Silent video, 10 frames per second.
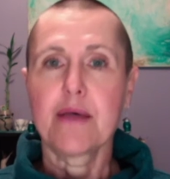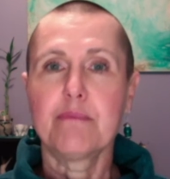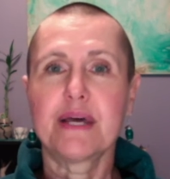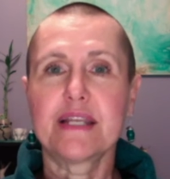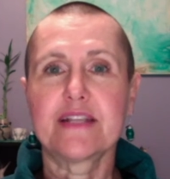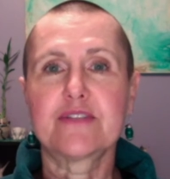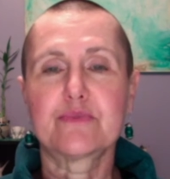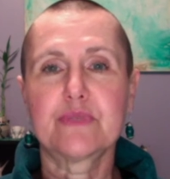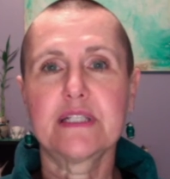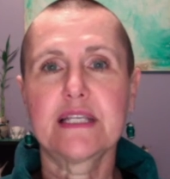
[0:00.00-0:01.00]
But it's
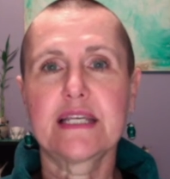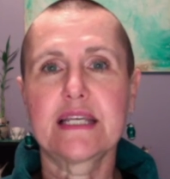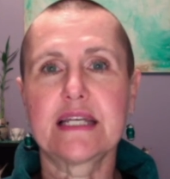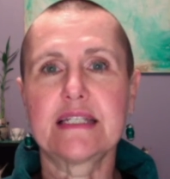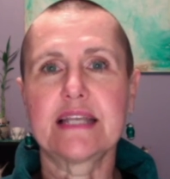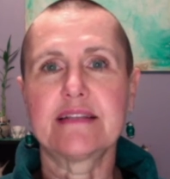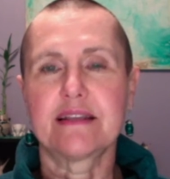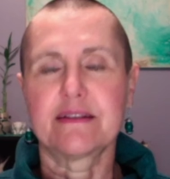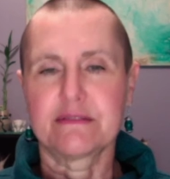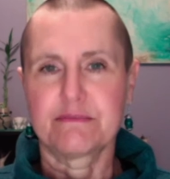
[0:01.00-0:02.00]
really,
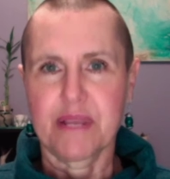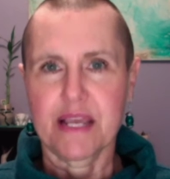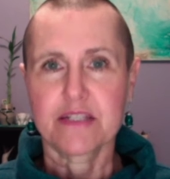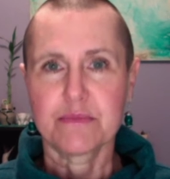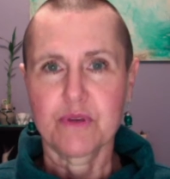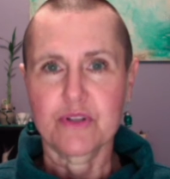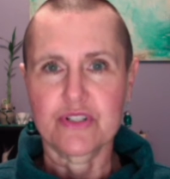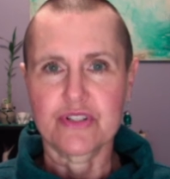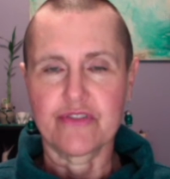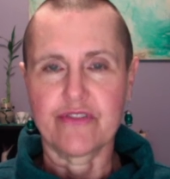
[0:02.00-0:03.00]
and because emotions
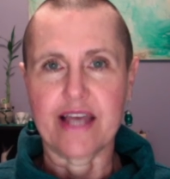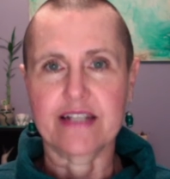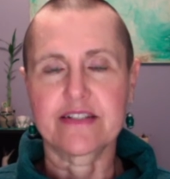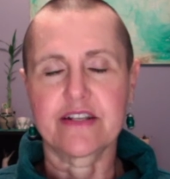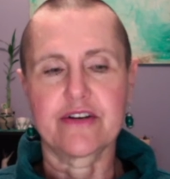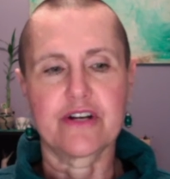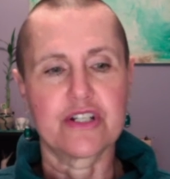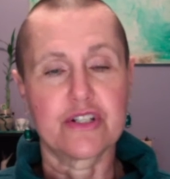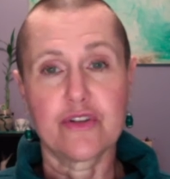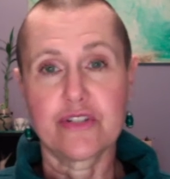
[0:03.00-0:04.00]
are fast, they're
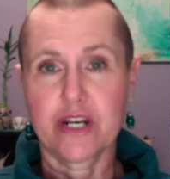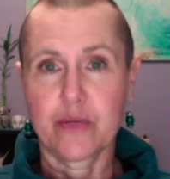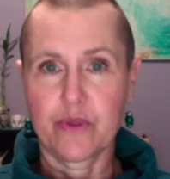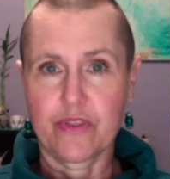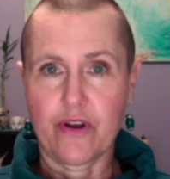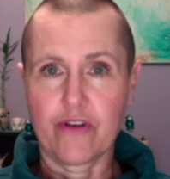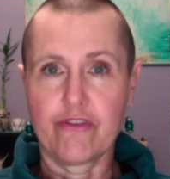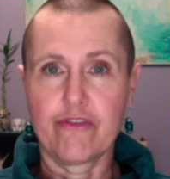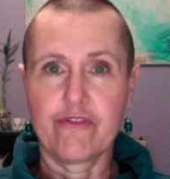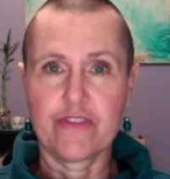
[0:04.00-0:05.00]
associated with our
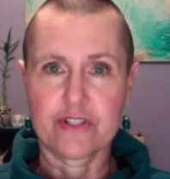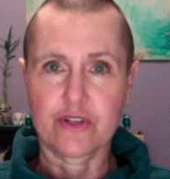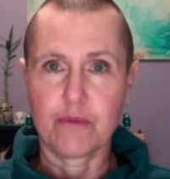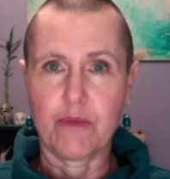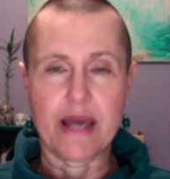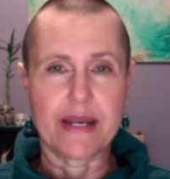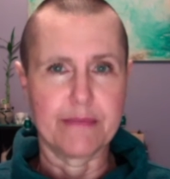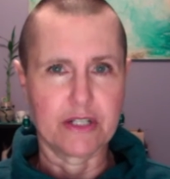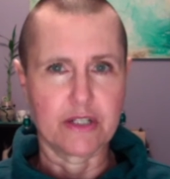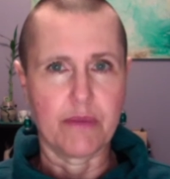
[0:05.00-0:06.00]
physical body,
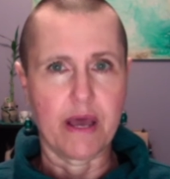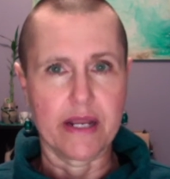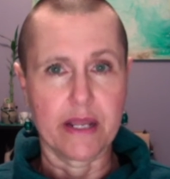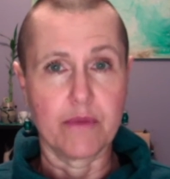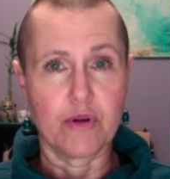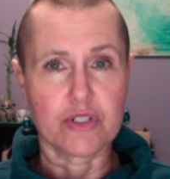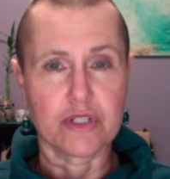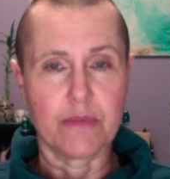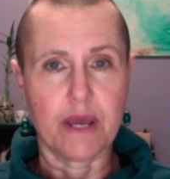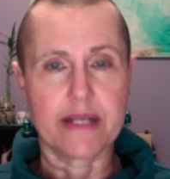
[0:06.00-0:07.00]
mental body, emotional
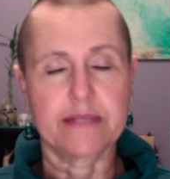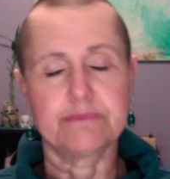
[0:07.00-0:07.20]
body.